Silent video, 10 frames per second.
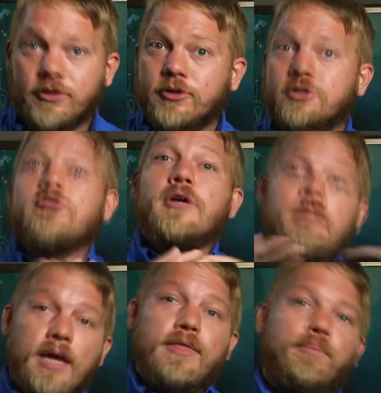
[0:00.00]
So to
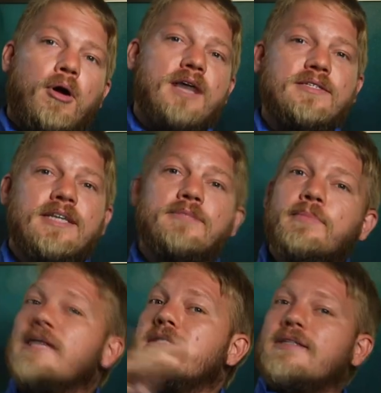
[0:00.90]
streamline the process,
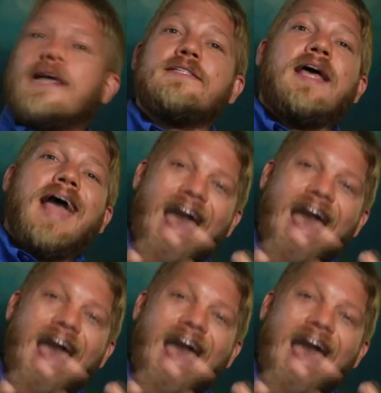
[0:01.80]
many states